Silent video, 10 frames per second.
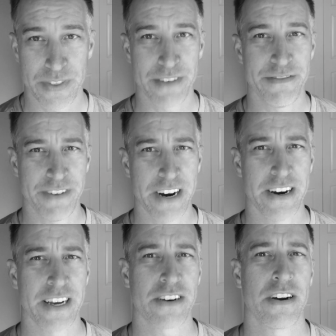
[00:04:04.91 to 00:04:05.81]
the
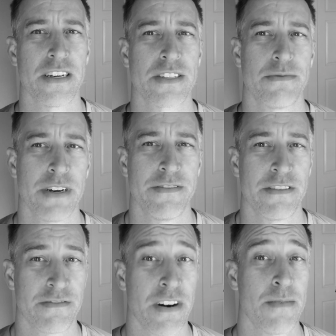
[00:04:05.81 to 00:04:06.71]
ferry across the river
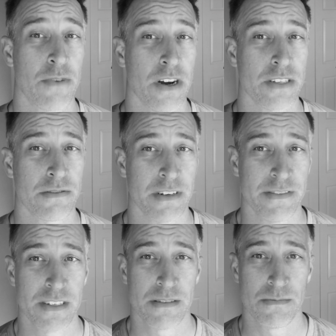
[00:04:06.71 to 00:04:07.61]
from Ross
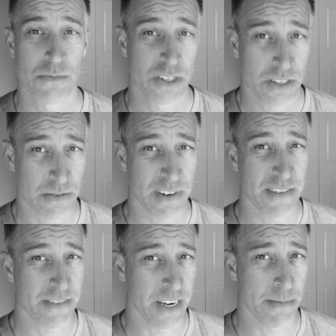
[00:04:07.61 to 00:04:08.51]
River, which is a
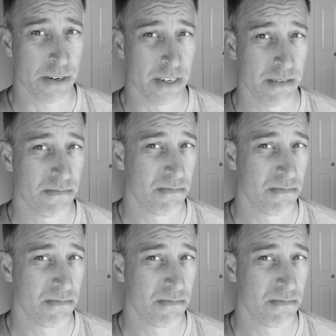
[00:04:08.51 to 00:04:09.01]
rough neighborhood,